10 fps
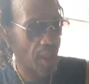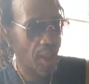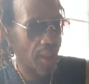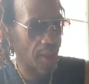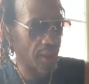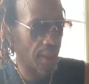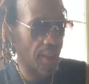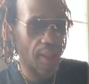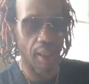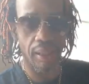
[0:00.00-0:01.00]
And
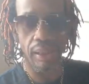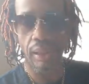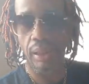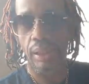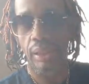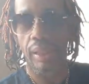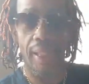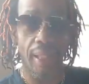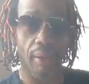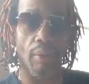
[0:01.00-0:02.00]
then
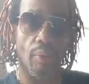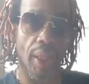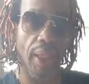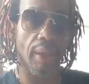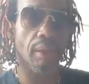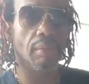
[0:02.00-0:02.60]
here, wait,